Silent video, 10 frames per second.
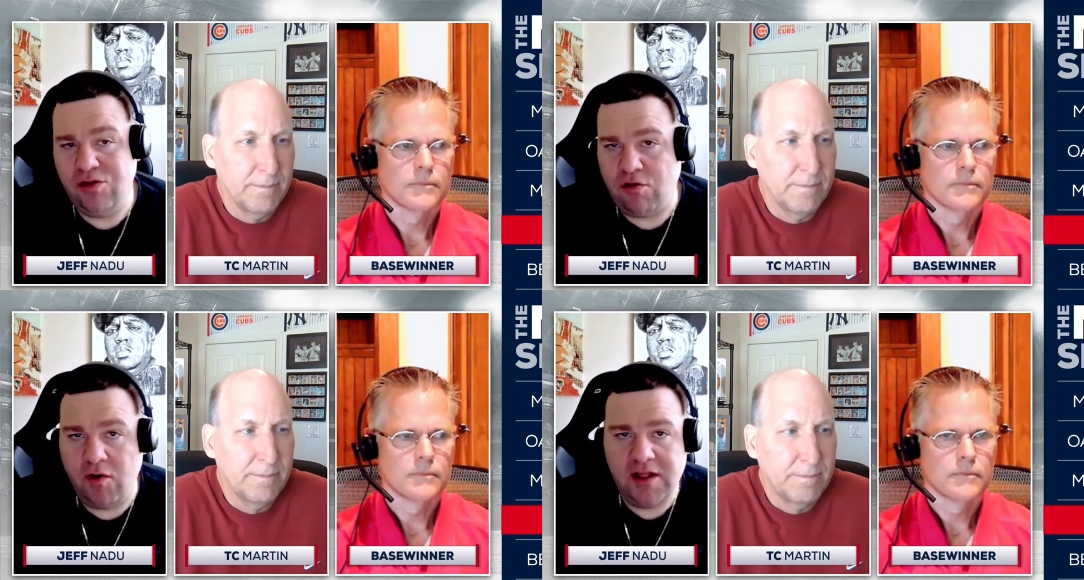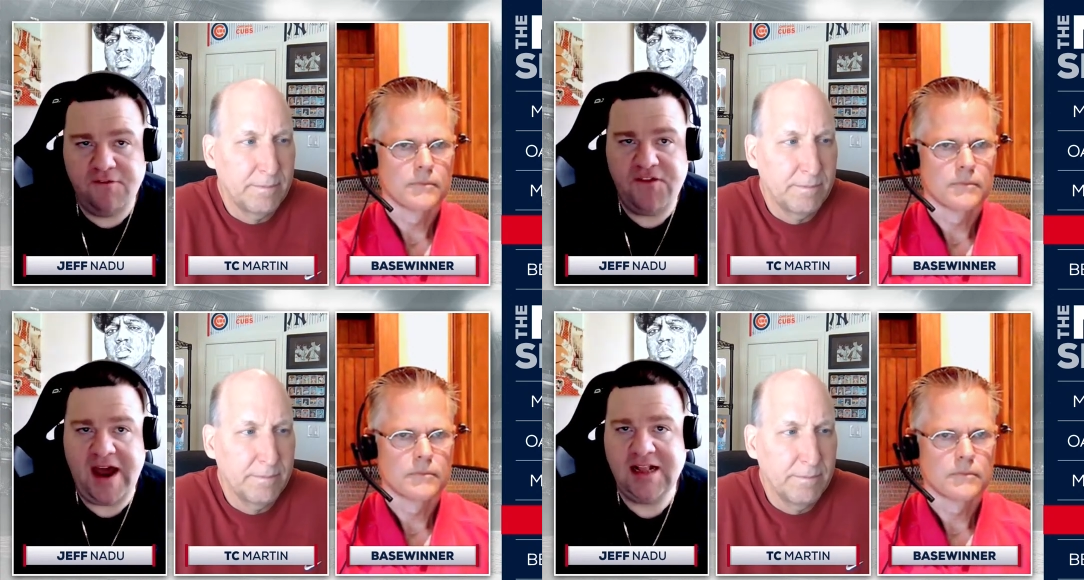Speaker 1: Throw in
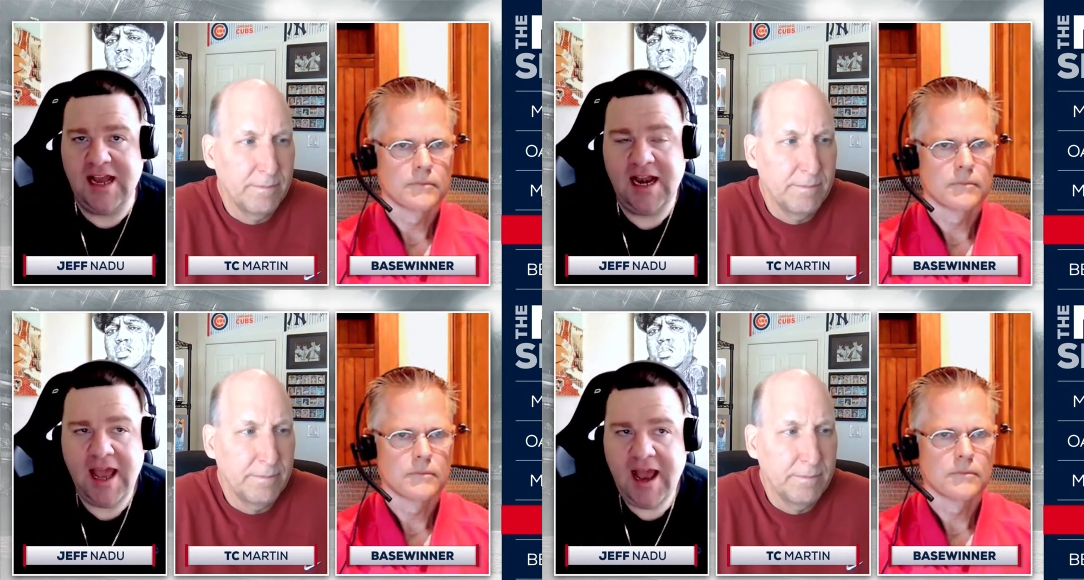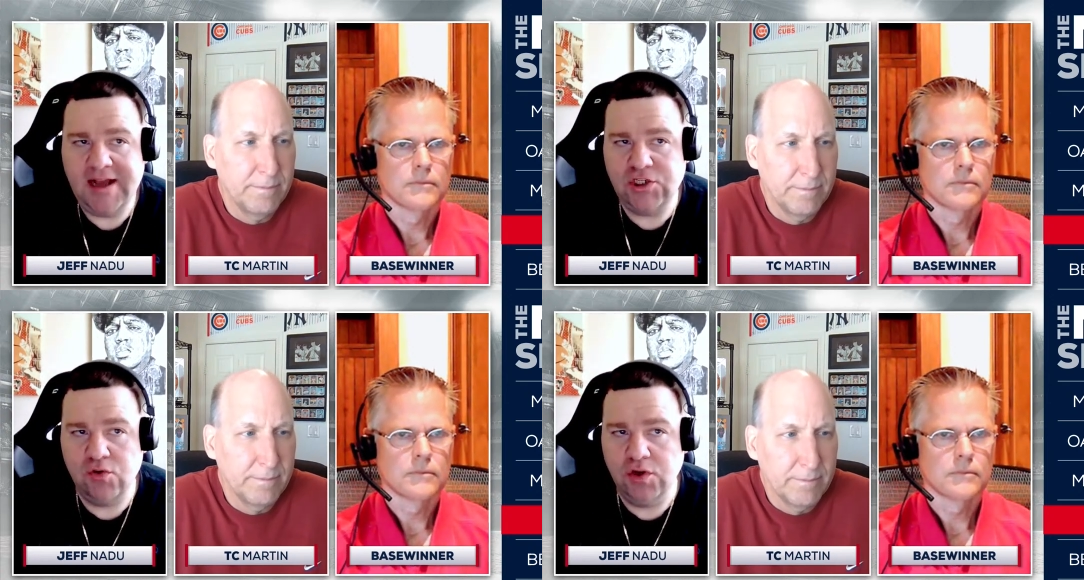the fact that,
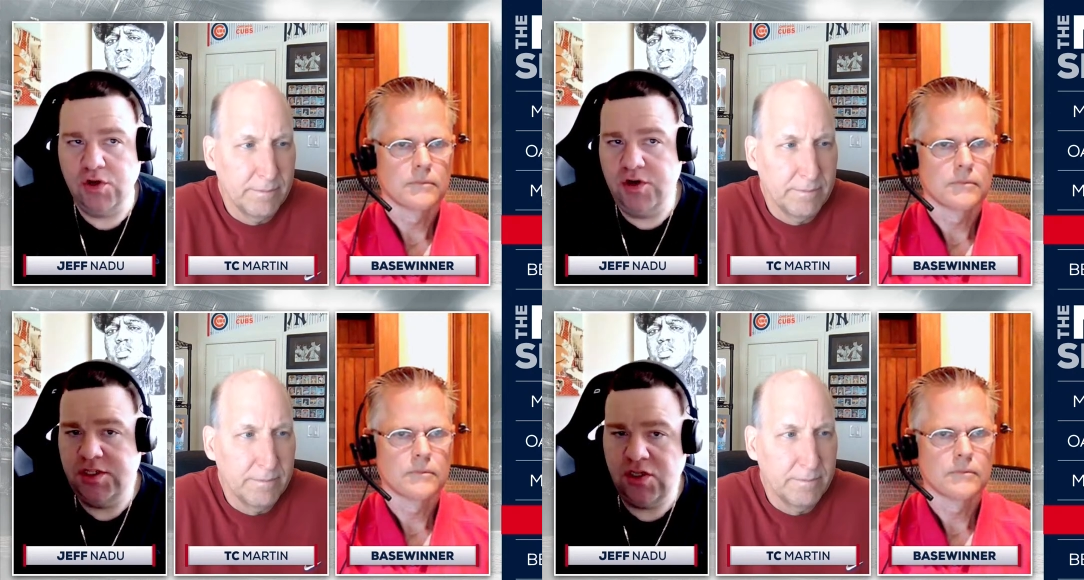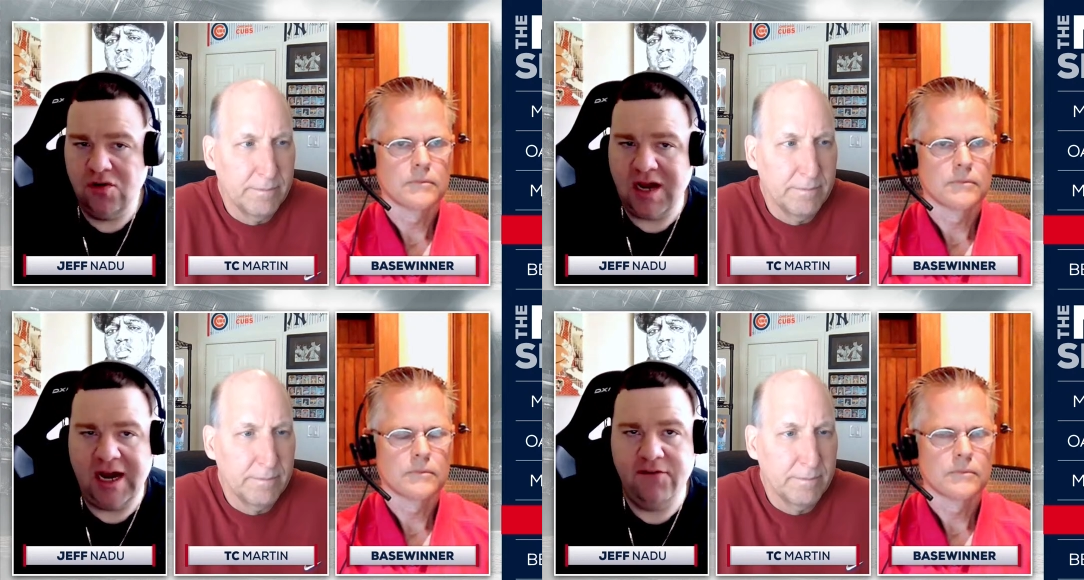as you alluded
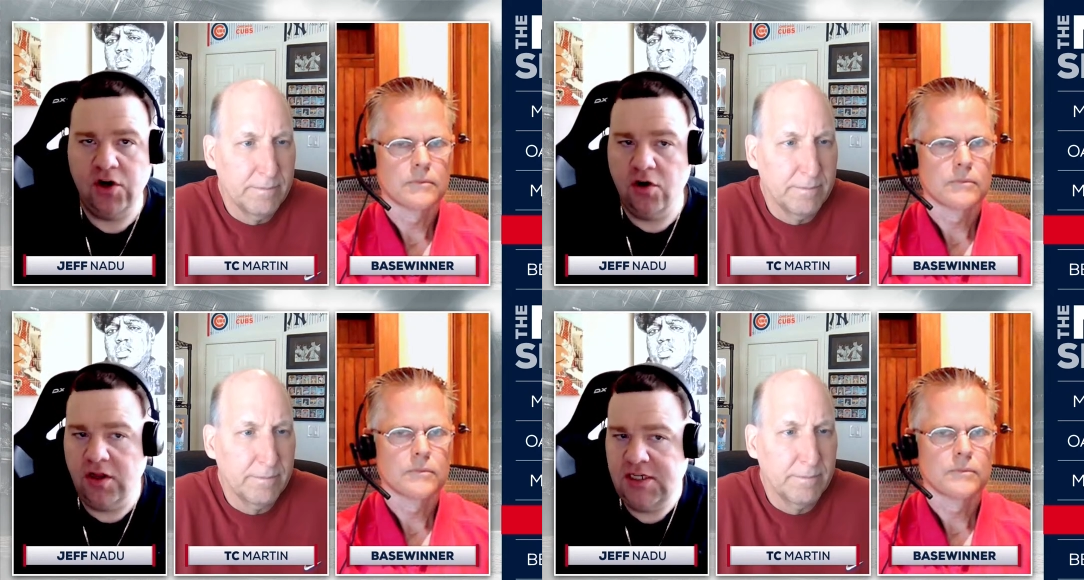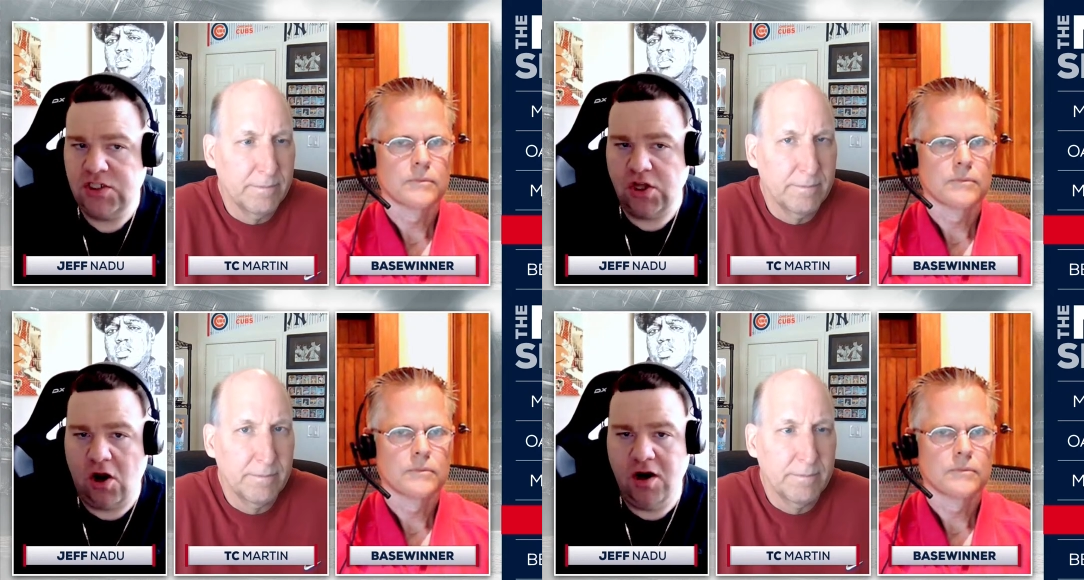to, kind of an early
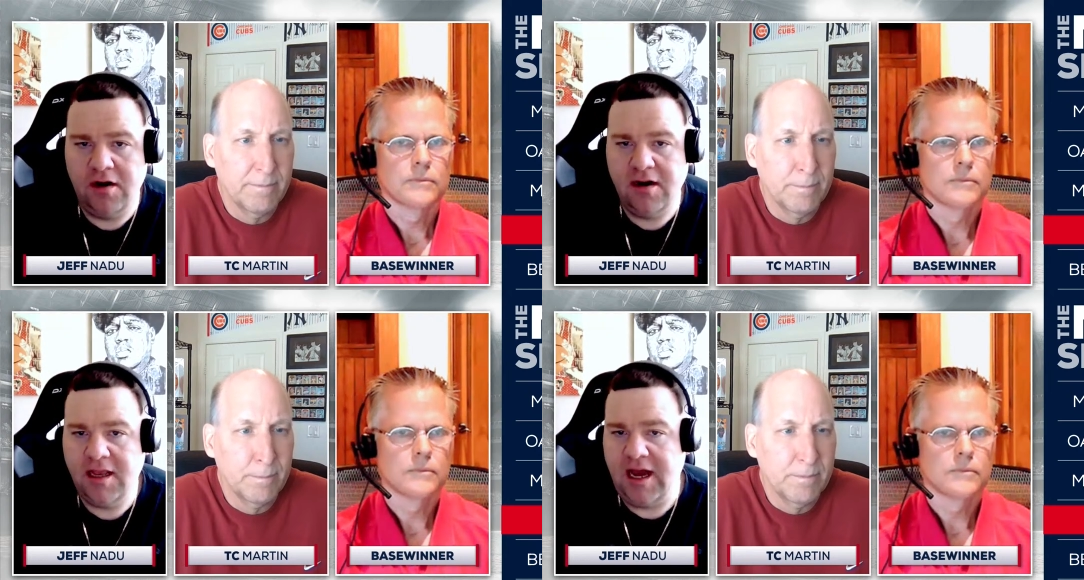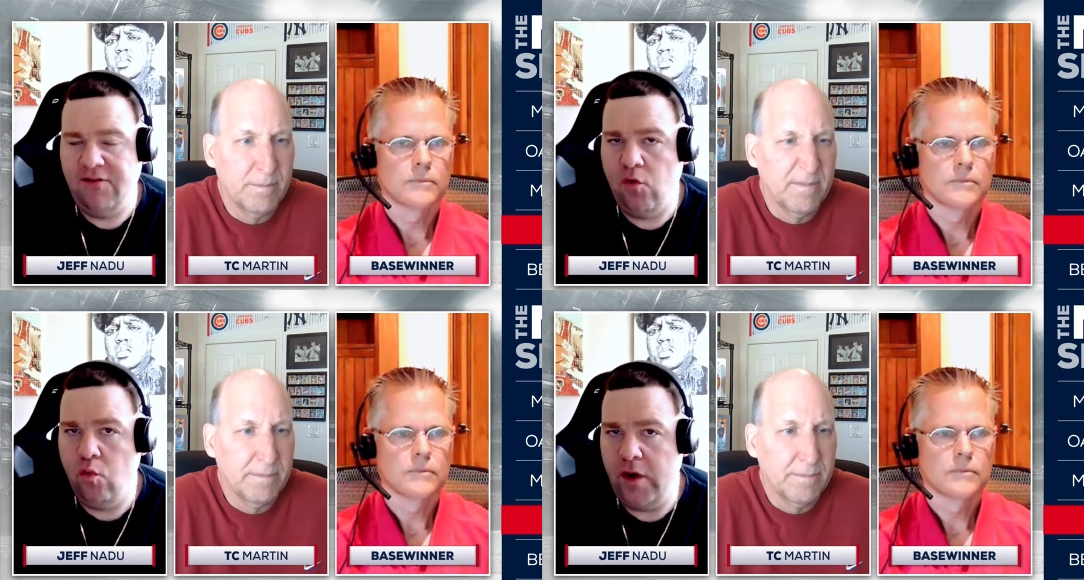start,
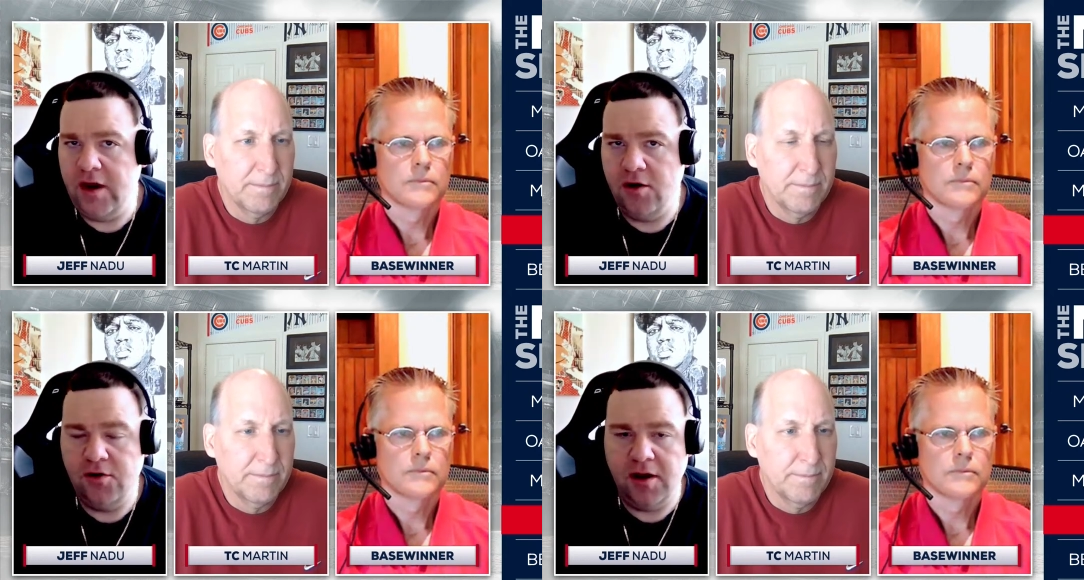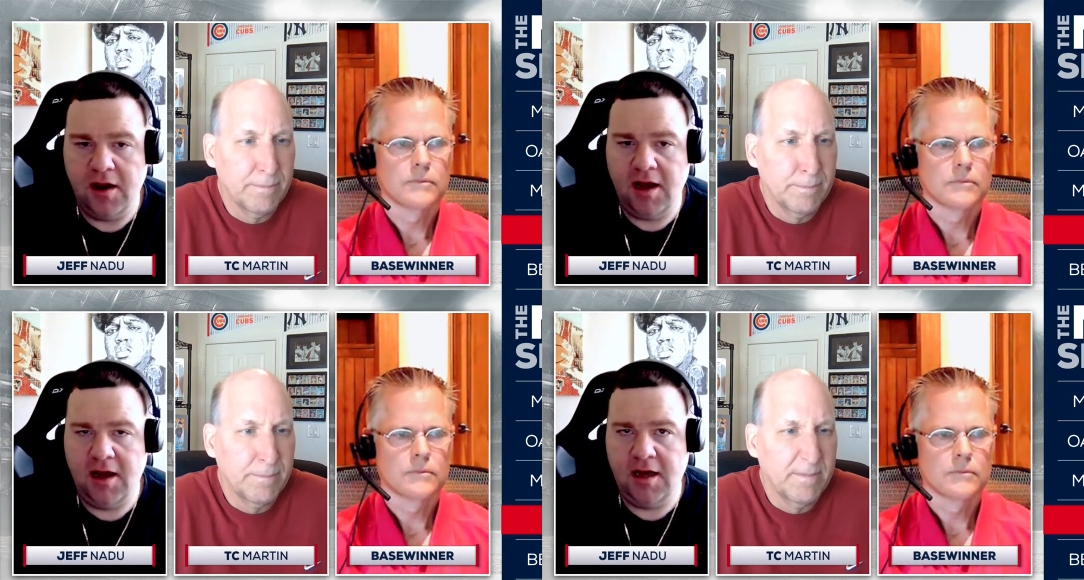kind of a weird